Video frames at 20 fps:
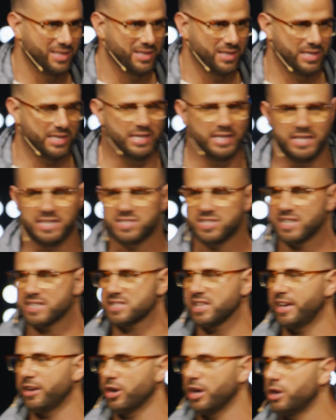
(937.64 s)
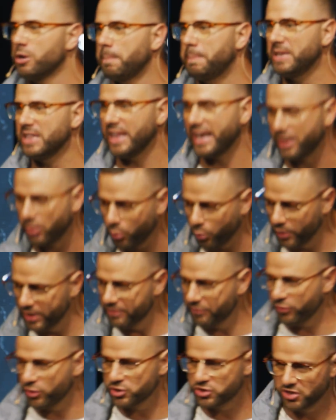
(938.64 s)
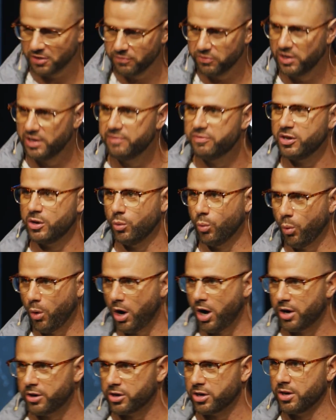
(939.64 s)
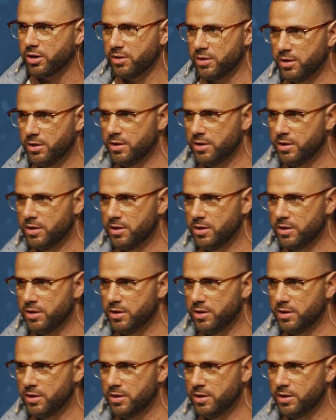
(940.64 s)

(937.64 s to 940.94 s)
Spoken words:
He says later, it'll be like rivers of living water,